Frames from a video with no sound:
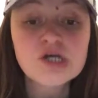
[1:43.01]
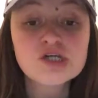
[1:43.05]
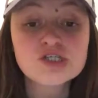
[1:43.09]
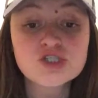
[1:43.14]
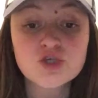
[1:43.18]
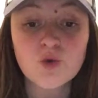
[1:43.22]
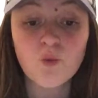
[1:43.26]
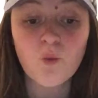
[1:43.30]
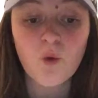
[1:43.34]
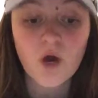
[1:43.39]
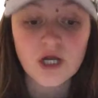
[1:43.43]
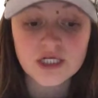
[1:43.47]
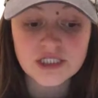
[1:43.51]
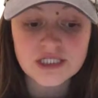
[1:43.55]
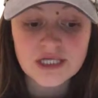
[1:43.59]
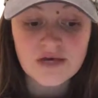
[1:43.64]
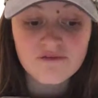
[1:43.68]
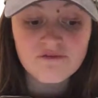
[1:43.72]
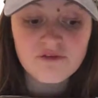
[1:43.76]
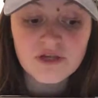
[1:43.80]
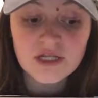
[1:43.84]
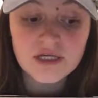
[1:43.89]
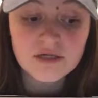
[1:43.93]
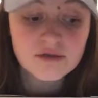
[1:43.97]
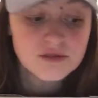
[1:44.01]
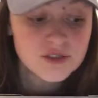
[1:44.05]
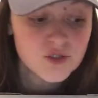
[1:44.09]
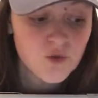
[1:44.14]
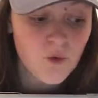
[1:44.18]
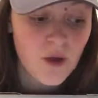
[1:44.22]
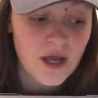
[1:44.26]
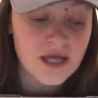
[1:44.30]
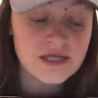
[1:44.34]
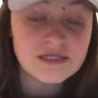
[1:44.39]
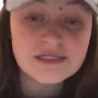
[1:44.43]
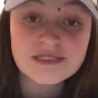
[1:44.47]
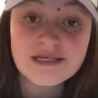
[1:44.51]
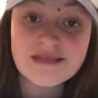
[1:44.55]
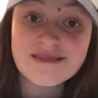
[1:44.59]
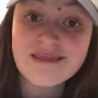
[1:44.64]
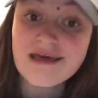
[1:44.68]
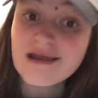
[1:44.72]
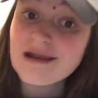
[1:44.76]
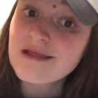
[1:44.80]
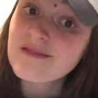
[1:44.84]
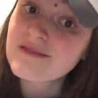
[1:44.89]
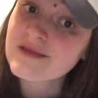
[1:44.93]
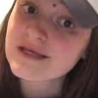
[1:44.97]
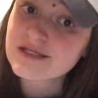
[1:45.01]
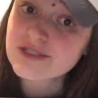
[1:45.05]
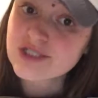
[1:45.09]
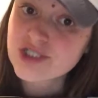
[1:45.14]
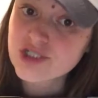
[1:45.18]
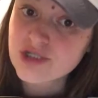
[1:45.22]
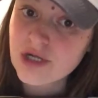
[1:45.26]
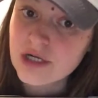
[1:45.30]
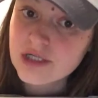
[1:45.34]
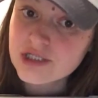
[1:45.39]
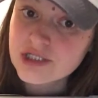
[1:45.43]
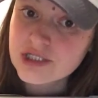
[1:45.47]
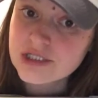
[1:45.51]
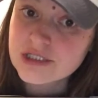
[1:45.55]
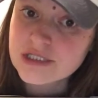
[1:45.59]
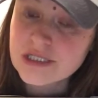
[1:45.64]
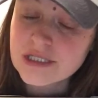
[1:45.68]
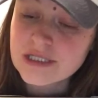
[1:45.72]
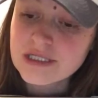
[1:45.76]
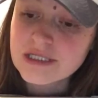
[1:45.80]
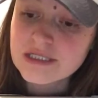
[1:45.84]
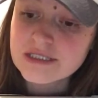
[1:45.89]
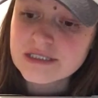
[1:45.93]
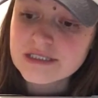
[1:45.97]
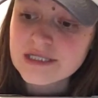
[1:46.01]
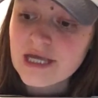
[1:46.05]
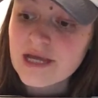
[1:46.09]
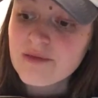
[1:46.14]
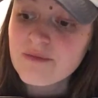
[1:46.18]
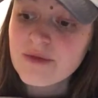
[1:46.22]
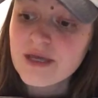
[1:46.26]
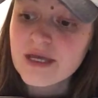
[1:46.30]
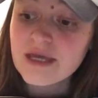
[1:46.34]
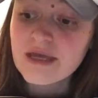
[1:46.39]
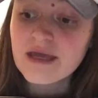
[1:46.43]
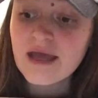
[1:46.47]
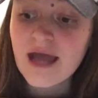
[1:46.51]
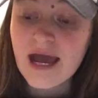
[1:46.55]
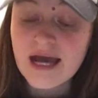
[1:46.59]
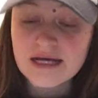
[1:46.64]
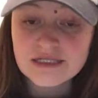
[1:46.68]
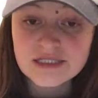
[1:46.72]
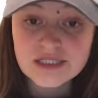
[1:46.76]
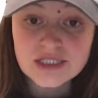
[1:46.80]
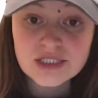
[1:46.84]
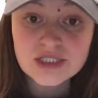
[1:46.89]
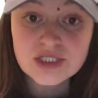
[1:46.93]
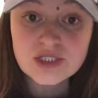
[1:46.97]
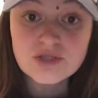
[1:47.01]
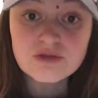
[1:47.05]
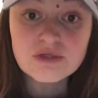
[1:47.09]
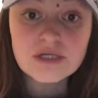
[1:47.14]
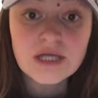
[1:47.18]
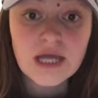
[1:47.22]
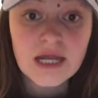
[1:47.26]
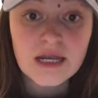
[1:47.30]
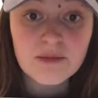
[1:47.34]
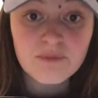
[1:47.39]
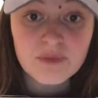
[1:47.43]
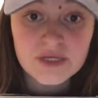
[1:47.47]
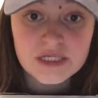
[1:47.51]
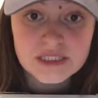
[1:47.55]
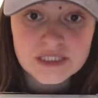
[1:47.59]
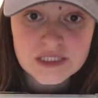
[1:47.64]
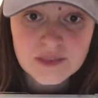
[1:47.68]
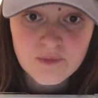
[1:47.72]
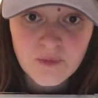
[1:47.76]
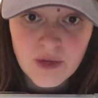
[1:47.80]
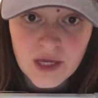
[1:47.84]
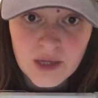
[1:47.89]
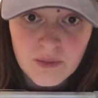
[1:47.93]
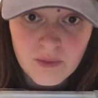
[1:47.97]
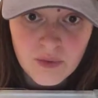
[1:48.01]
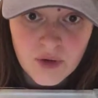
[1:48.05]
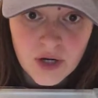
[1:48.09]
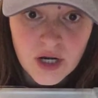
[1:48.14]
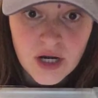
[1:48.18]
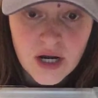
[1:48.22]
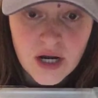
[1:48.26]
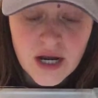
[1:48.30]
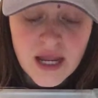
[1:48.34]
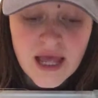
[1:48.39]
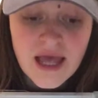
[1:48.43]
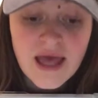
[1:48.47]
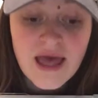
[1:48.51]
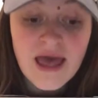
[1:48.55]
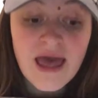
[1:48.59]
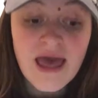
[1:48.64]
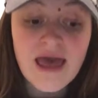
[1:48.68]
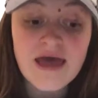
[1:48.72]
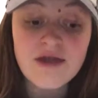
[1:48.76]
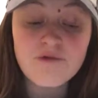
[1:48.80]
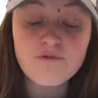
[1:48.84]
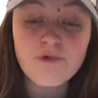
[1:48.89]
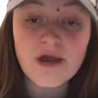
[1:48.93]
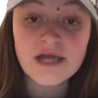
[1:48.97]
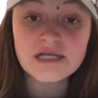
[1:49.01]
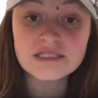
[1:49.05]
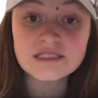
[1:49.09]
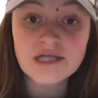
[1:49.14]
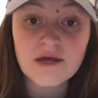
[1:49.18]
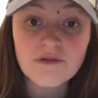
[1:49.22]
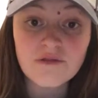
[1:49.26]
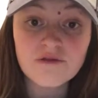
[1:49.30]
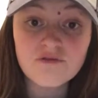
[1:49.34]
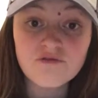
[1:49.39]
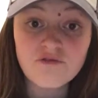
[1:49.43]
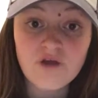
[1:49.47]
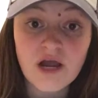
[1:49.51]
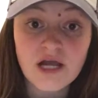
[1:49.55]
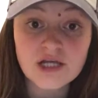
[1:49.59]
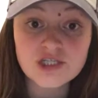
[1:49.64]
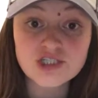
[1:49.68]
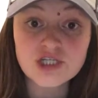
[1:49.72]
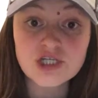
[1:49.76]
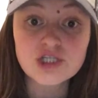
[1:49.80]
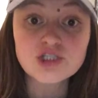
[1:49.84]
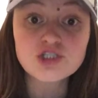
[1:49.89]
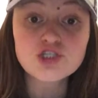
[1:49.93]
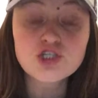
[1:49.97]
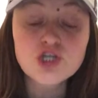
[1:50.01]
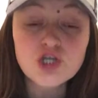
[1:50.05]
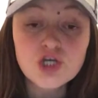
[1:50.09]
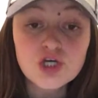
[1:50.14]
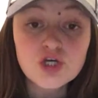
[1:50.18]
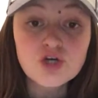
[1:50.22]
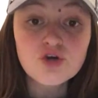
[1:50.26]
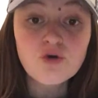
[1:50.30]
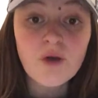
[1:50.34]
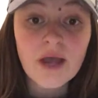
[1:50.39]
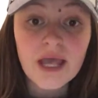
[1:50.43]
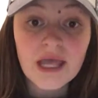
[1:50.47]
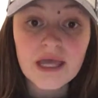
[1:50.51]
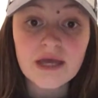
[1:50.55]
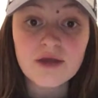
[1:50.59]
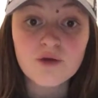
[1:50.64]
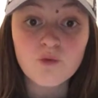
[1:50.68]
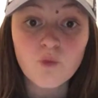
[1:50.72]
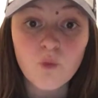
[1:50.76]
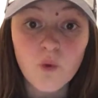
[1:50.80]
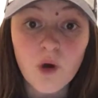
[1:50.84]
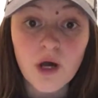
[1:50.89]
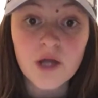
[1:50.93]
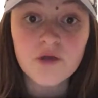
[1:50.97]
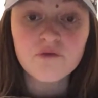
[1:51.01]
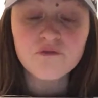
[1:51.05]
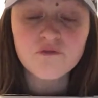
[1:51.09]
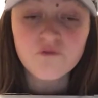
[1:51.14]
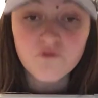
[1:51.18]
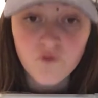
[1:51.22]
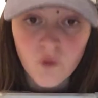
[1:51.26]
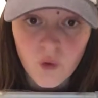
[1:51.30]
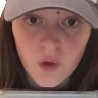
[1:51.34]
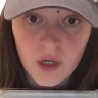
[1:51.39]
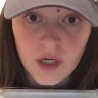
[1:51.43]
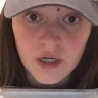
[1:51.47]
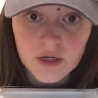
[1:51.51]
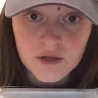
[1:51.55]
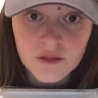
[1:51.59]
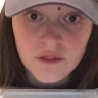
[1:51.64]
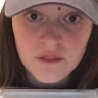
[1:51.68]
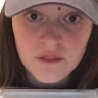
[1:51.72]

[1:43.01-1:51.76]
So watch that video twice. Then in the instructions on the assignment, it asks you to get a piece of paper and write down the fraction 2 and 1/4.